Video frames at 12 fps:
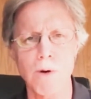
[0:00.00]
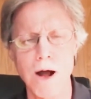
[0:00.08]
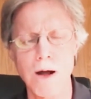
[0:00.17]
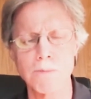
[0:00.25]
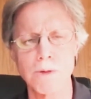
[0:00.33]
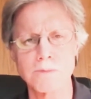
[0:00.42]

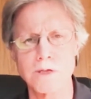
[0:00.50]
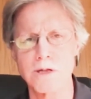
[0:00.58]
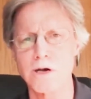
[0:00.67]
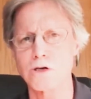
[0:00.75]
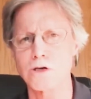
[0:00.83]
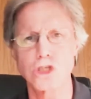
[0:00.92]
problems
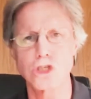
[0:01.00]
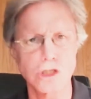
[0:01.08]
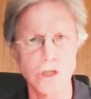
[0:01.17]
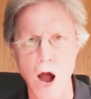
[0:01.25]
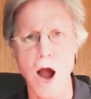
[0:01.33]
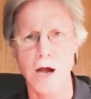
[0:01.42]
and are
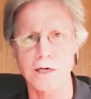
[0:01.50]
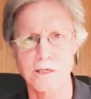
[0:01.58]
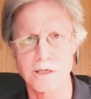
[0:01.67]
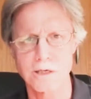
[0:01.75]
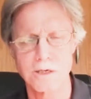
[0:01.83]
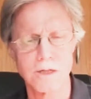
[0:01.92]

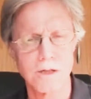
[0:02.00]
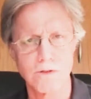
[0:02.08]
shocked.